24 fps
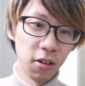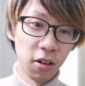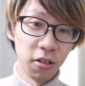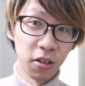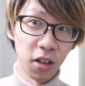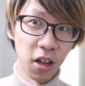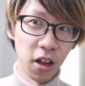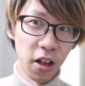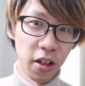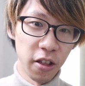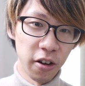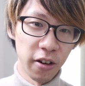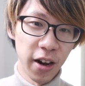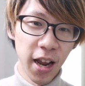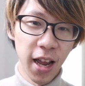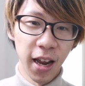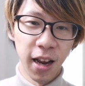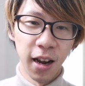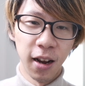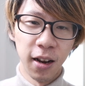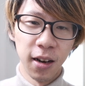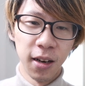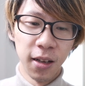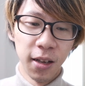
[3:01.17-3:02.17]
on the other
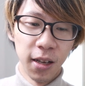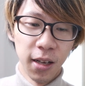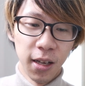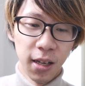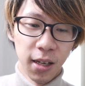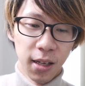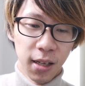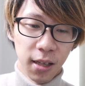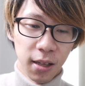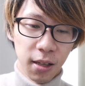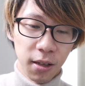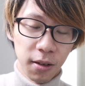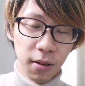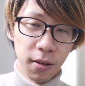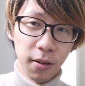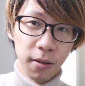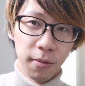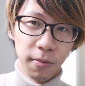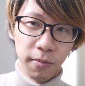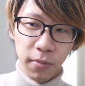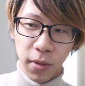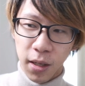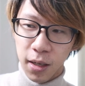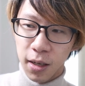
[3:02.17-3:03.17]
hand,
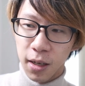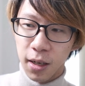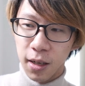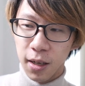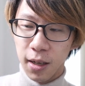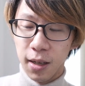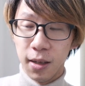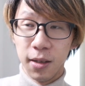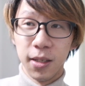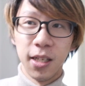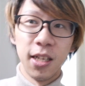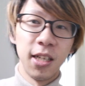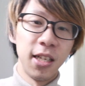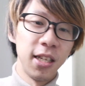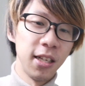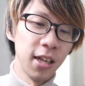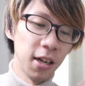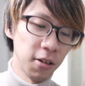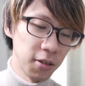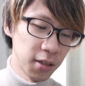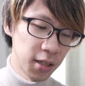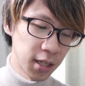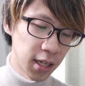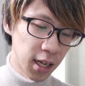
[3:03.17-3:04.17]
the
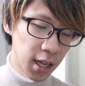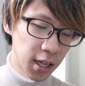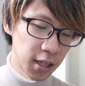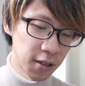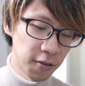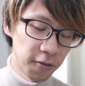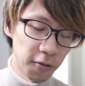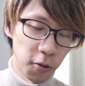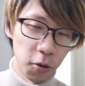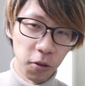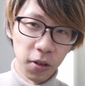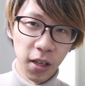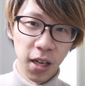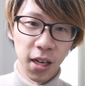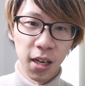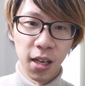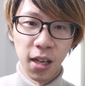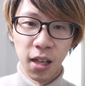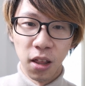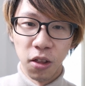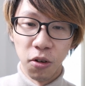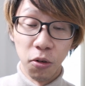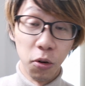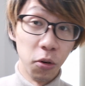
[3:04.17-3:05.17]
TTL stands for
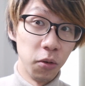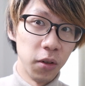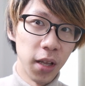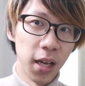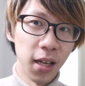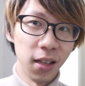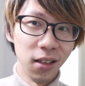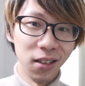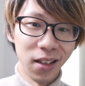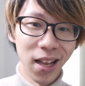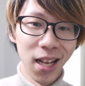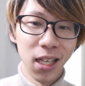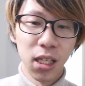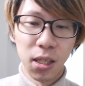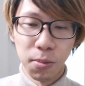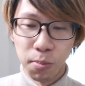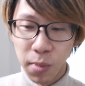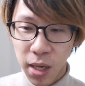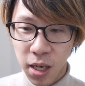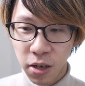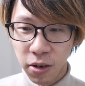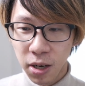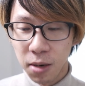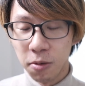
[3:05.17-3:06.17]
like through the lens
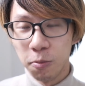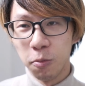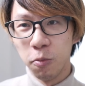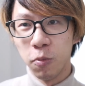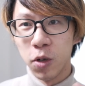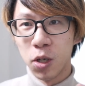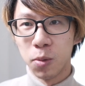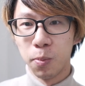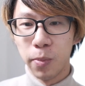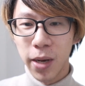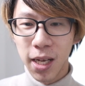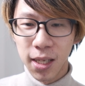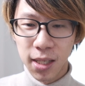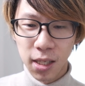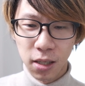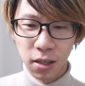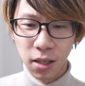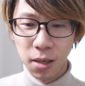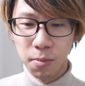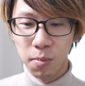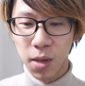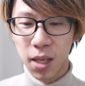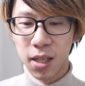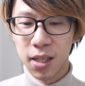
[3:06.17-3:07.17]
metering, which
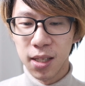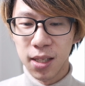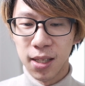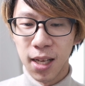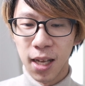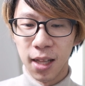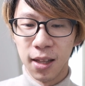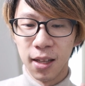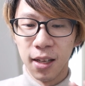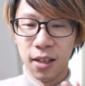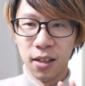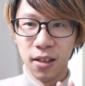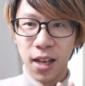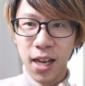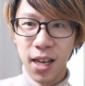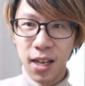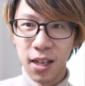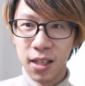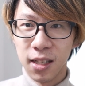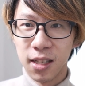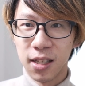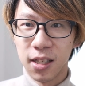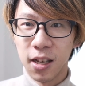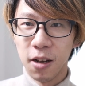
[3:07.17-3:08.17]
basically means that the light
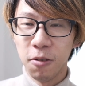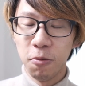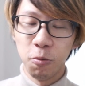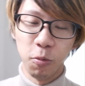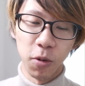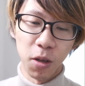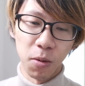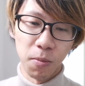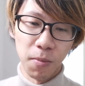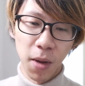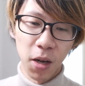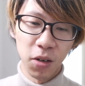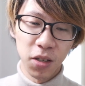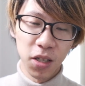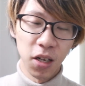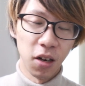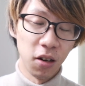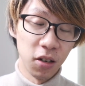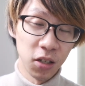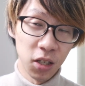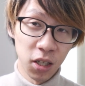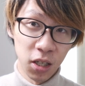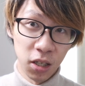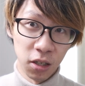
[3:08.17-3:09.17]
itself, when you mount it
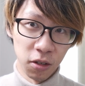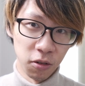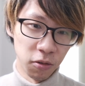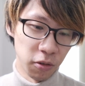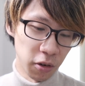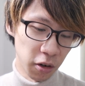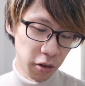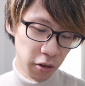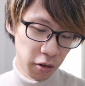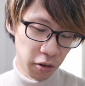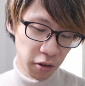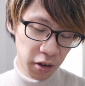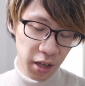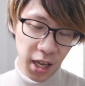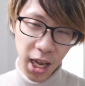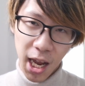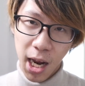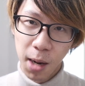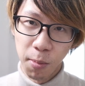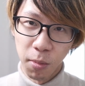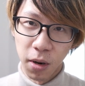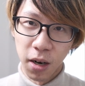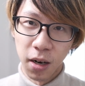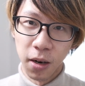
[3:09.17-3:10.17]
onto your
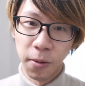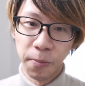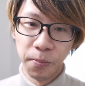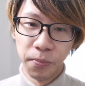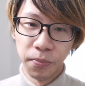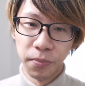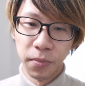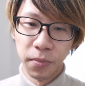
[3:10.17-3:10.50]
camera,